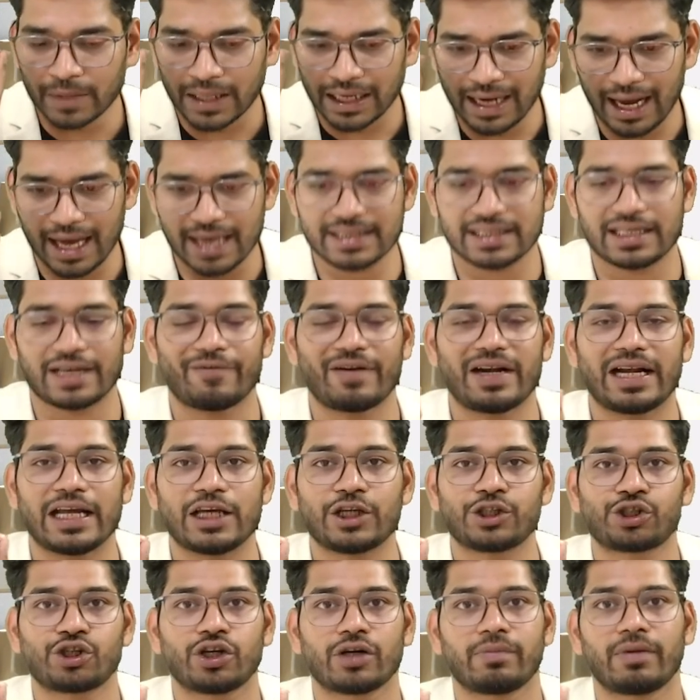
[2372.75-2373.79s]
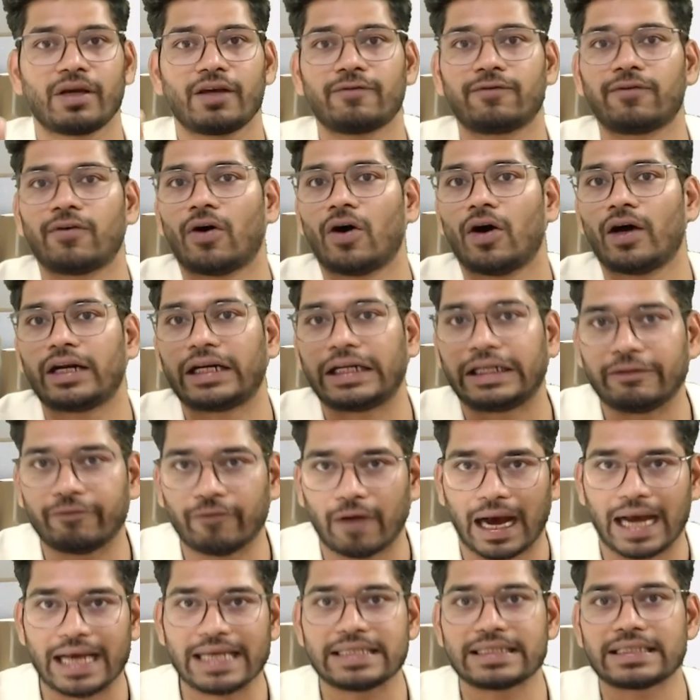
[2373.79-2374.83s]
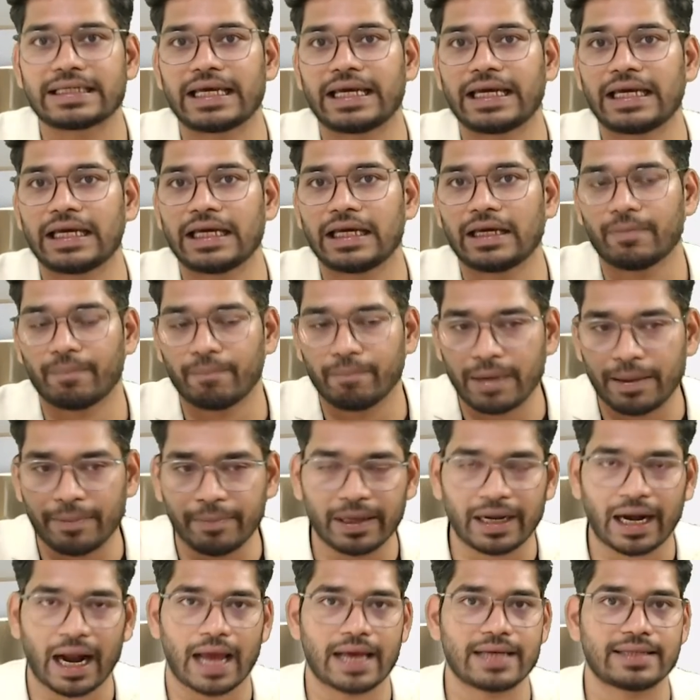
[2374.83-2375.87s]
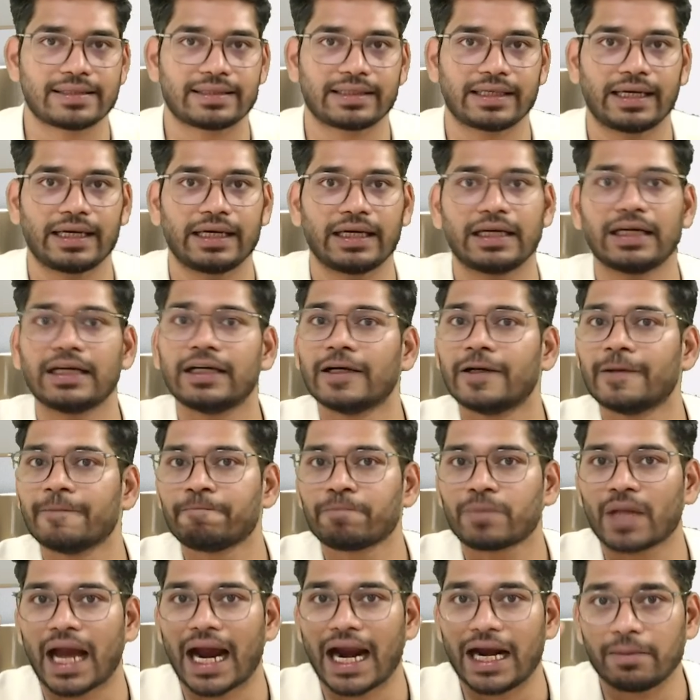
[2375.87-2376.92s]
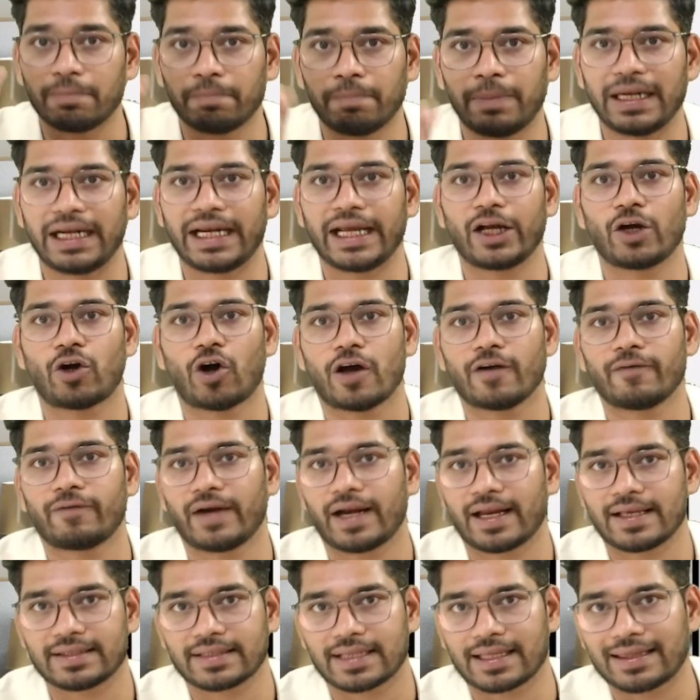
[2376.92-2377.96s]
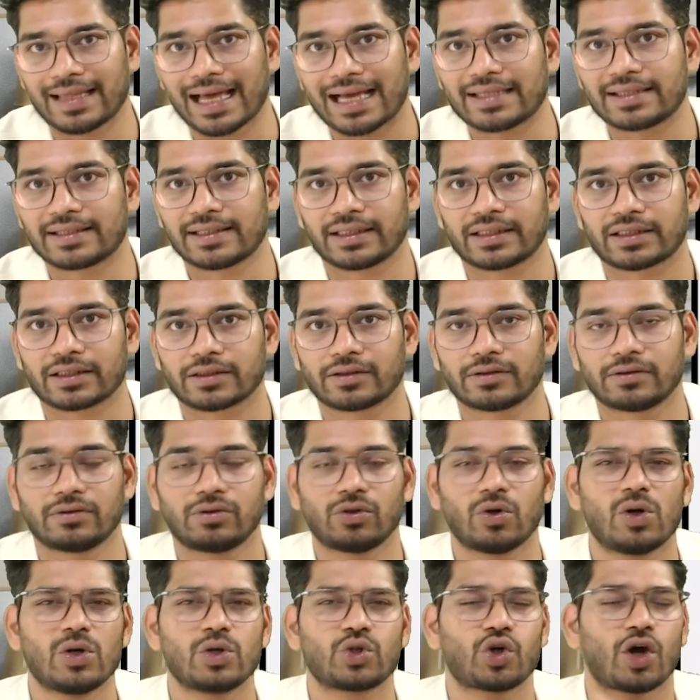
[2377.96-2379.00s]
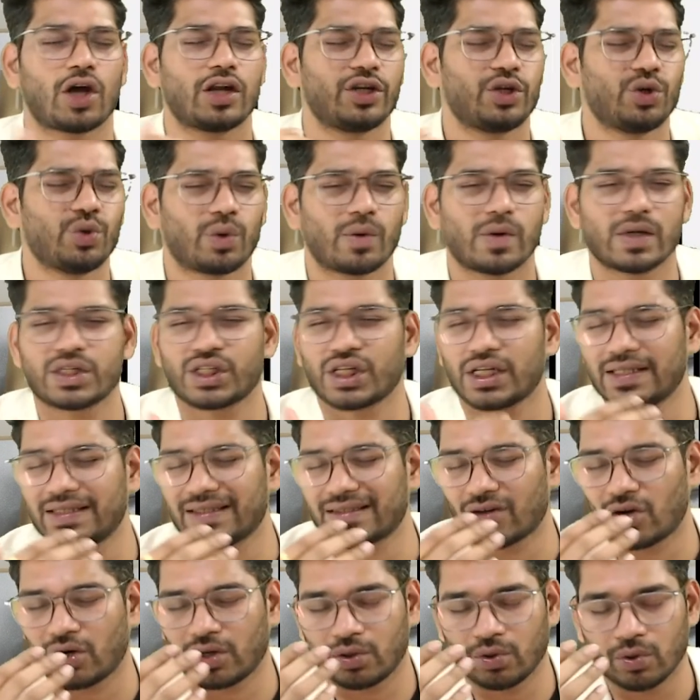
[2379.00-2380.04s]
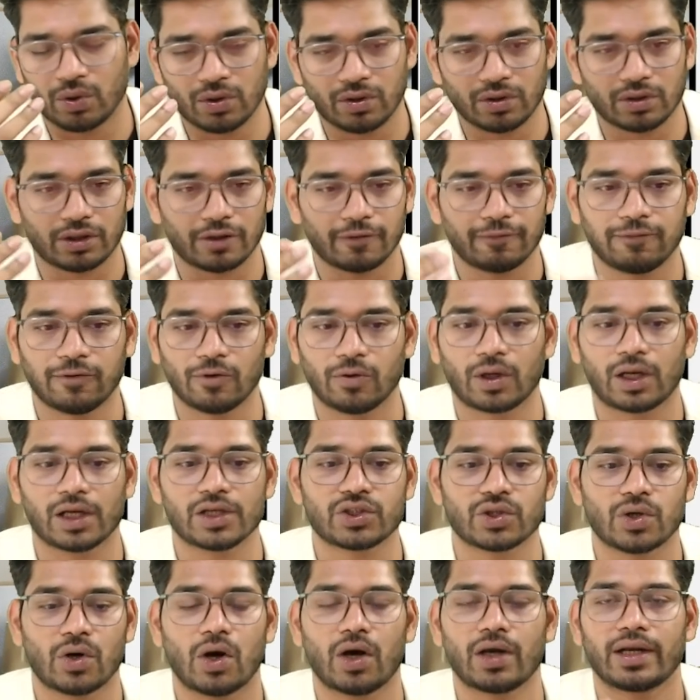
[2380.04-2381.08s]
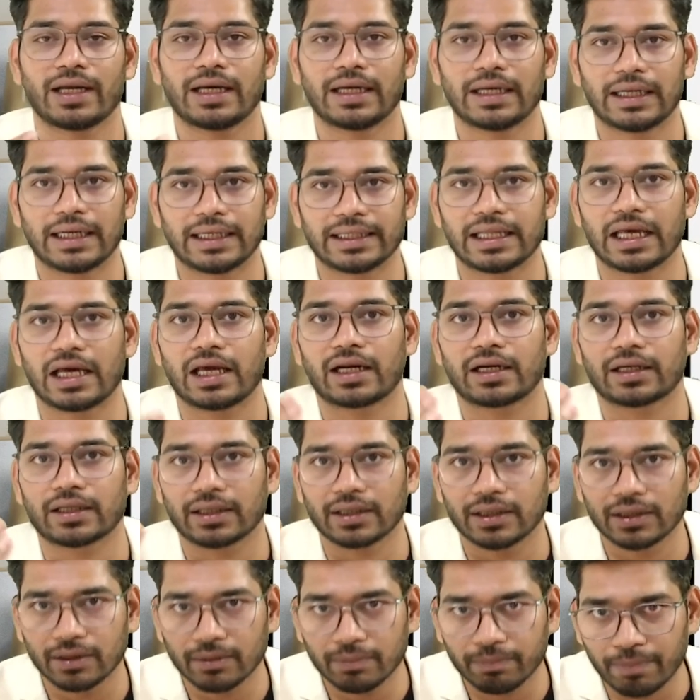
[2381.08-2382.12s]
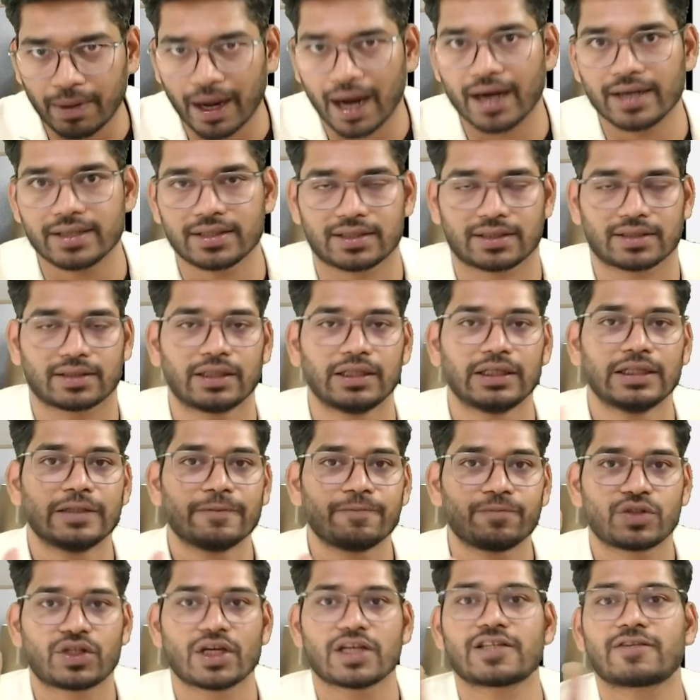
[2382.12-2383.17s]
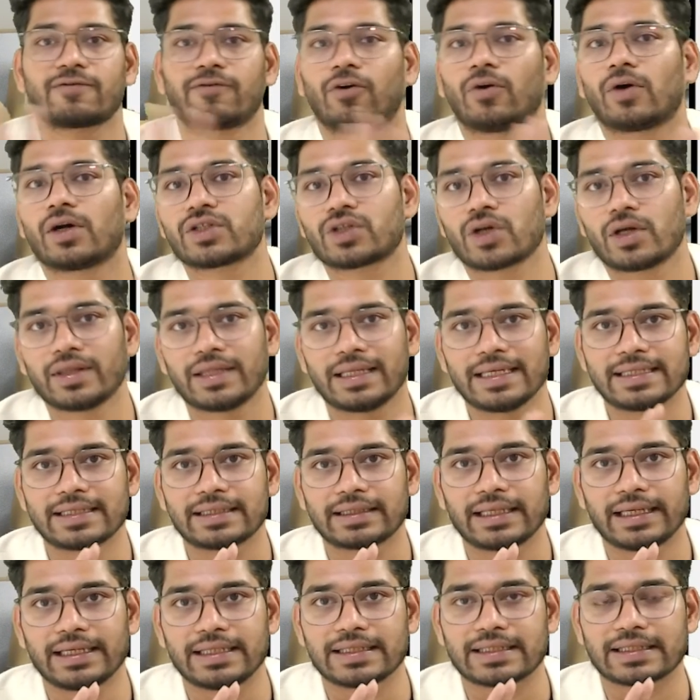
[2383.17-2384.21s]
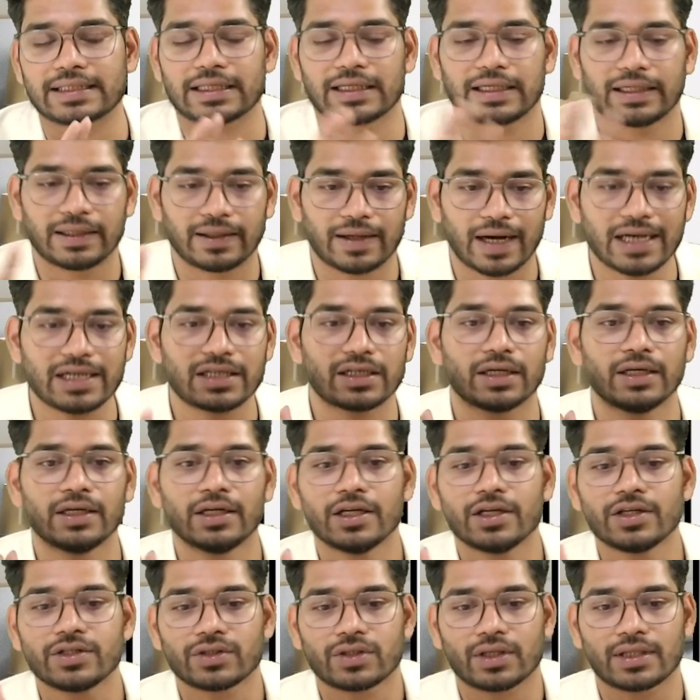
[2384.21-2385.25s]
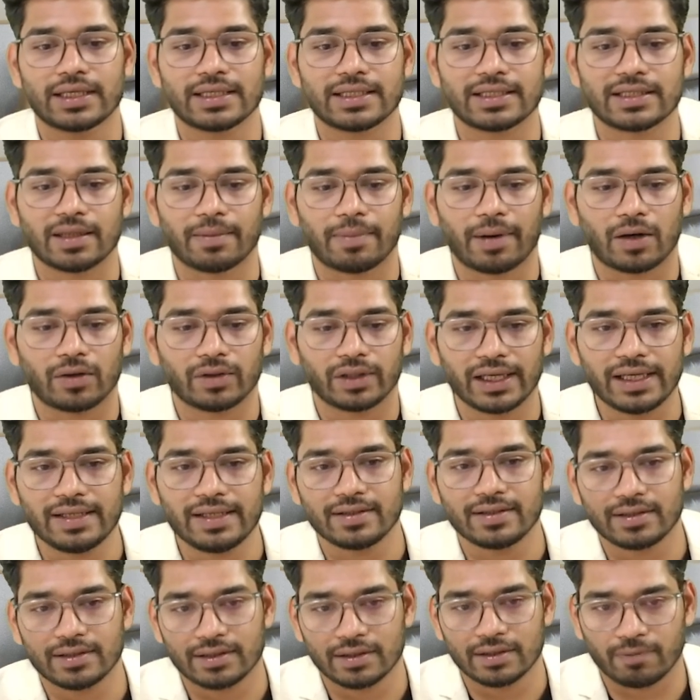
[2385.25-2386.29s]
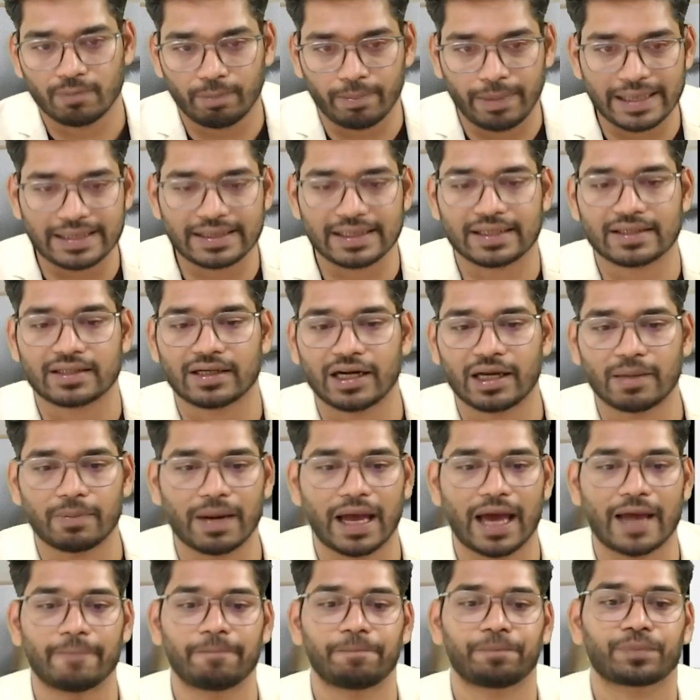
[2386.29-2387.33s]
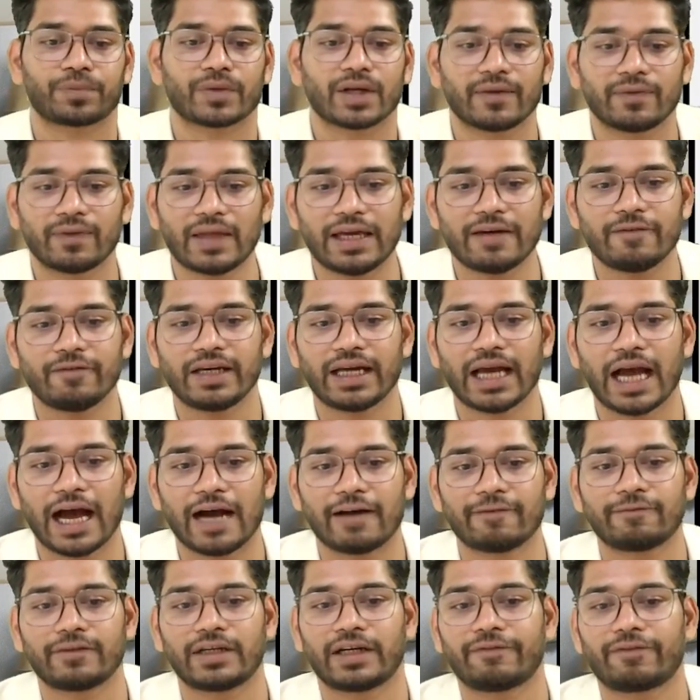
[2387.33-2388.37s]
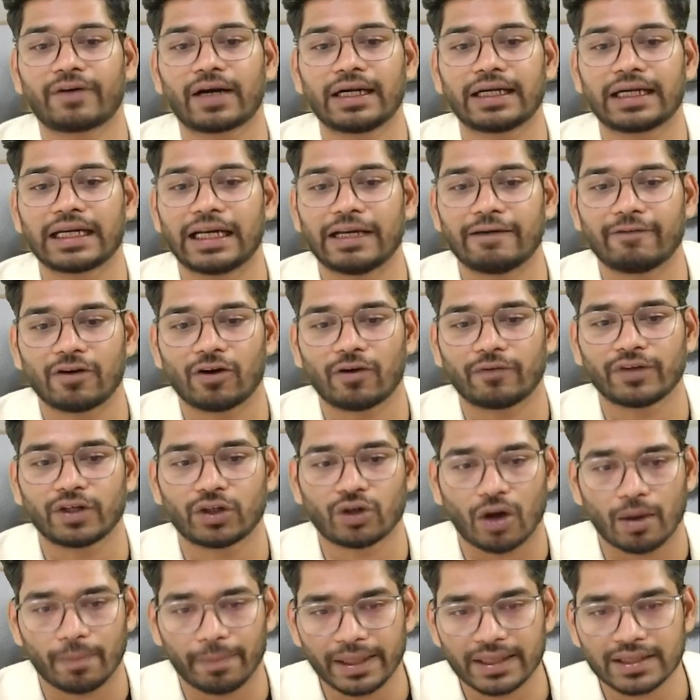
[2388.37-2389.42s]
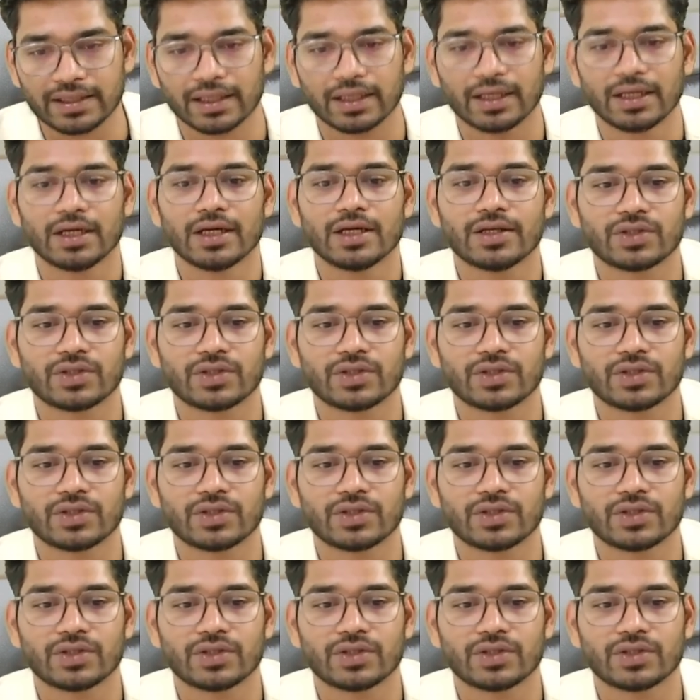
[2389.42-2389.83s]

Last 7 days should be for revising, memorizing, and building confidence, and that's it. Don't solve new questions or don't focus on other parts. Just focus on these things, right? So this is about the basic study plan. Then we have difficulty level of the topics.